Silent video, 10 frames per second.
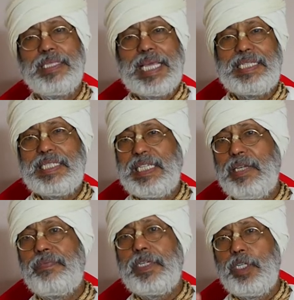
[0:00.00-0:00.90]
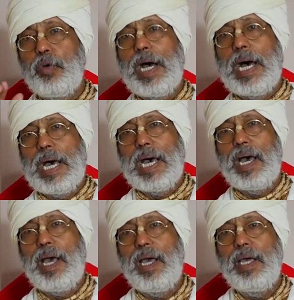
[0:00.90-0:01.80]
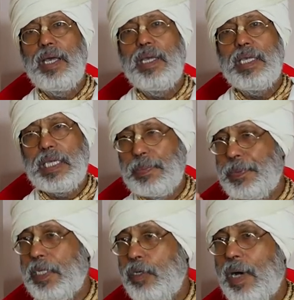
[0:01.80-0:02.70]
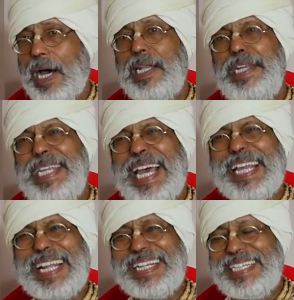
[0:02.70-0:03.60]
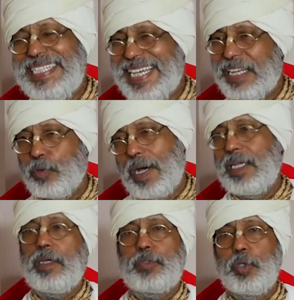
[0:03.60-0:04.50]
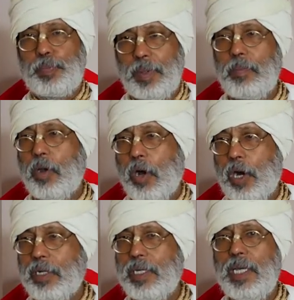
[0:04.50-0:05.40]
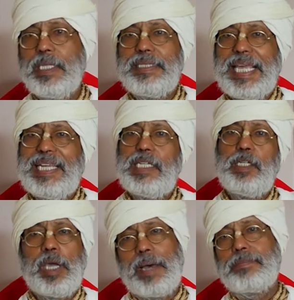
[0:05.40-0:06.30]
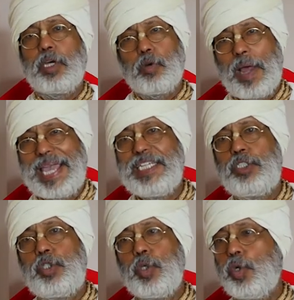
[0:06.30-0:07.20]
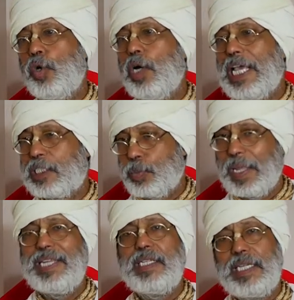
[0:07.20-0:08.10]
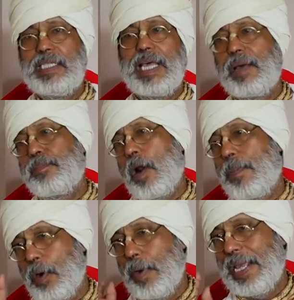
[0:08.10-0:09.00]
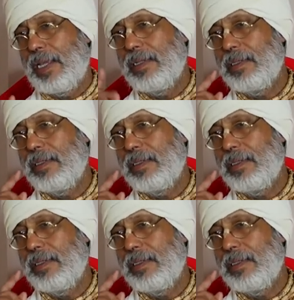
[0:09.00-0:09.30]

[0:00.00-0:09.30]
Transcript: that if you are if you are near and dear one of Supreme Lord, then you have the right to explain Gita proper way.